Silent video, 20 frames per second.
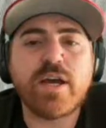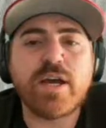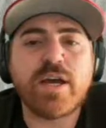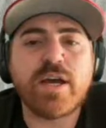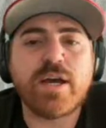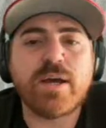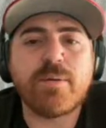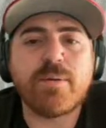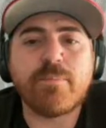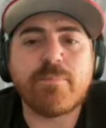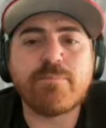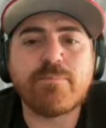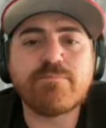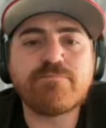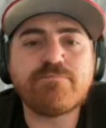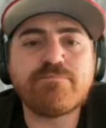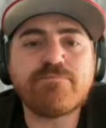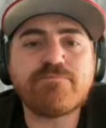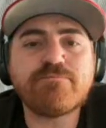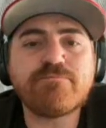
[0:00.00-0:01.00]

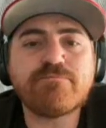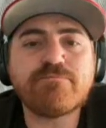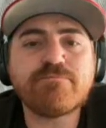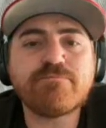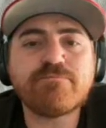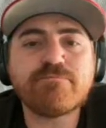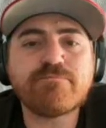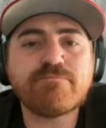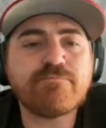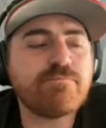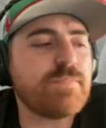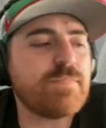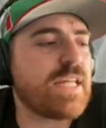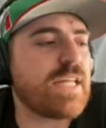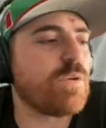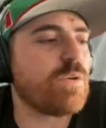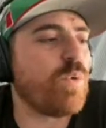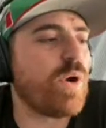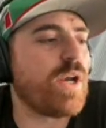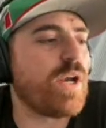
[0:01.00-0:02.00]
at
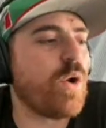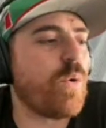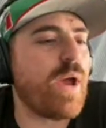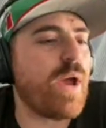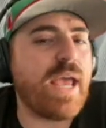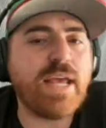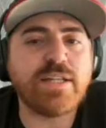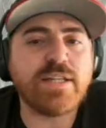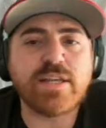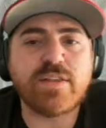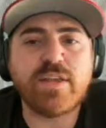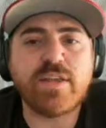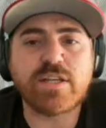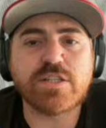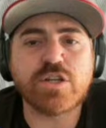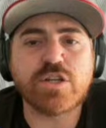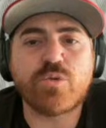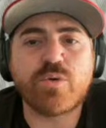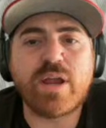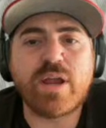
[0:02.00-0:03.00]
the 108. I think
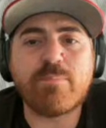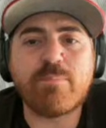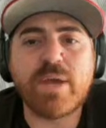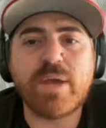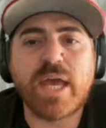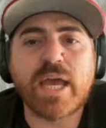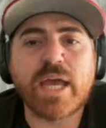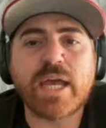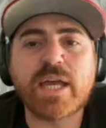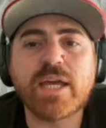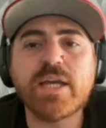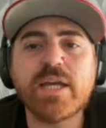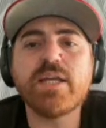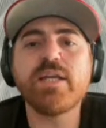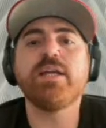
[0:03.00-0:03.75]
it's a great pick.